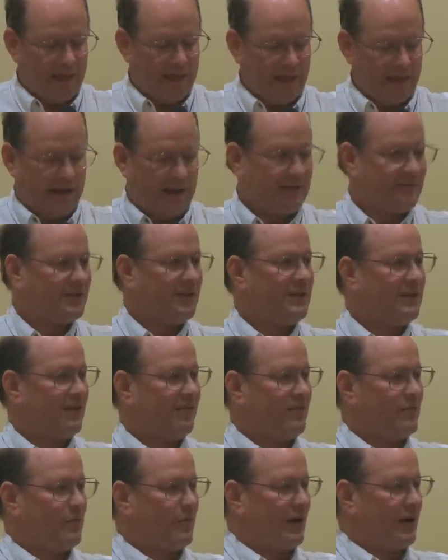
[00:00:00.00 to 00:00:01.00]
And I said to
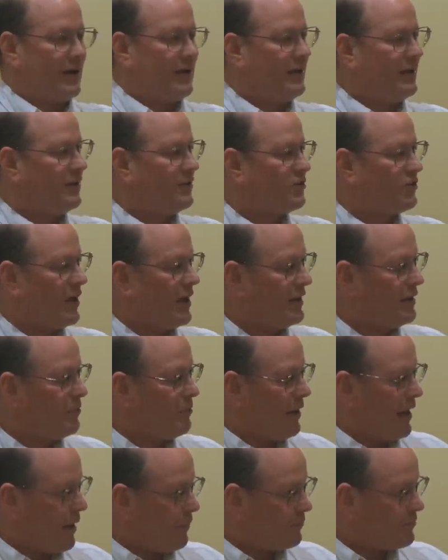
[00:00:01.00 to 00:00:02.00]
everybody, John the
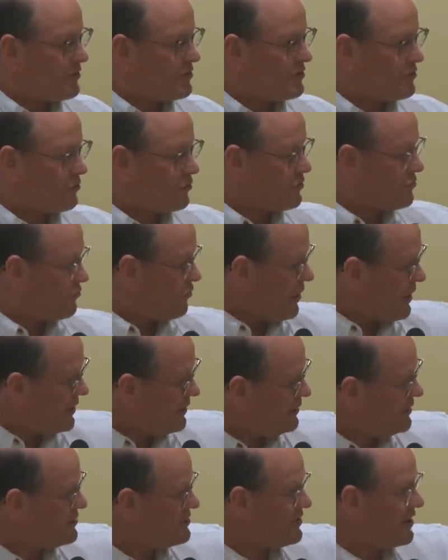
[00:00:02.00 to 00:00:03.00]
Baptist was right
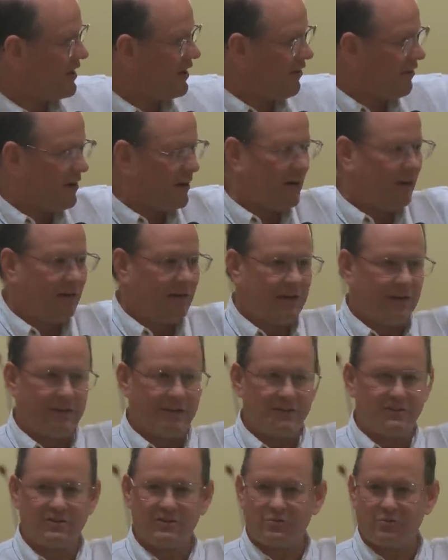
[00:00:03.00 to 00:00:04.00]
in this area,
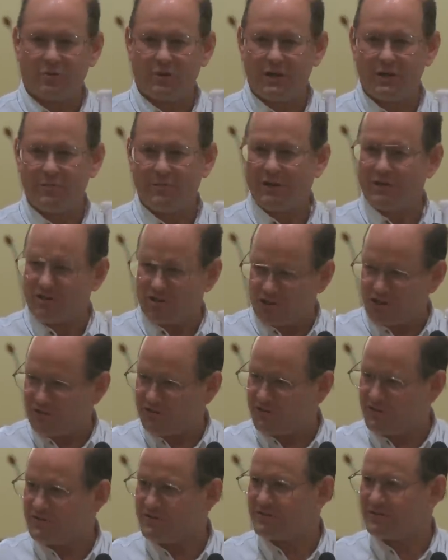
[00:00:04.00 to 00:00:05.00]
and this is where he met
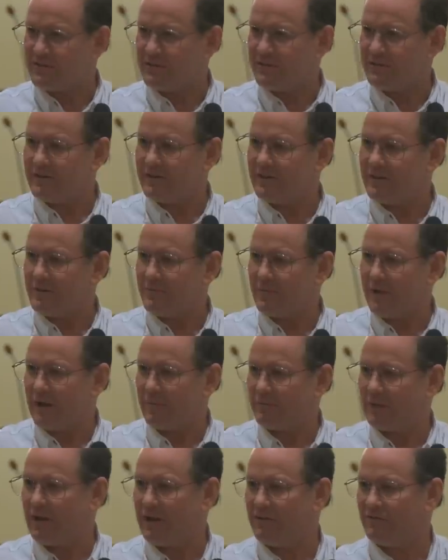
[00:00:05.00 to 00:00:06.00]
Jesus, and he
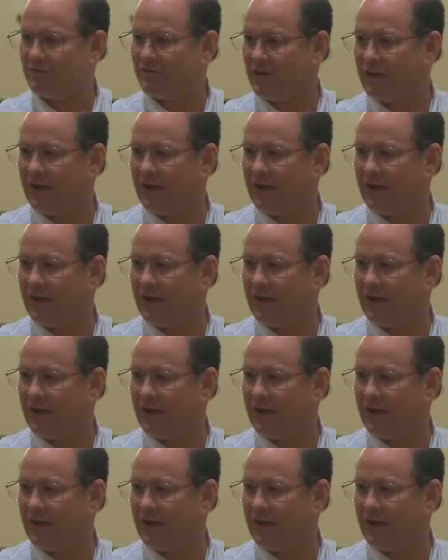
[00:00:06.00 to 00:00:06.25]
baptized.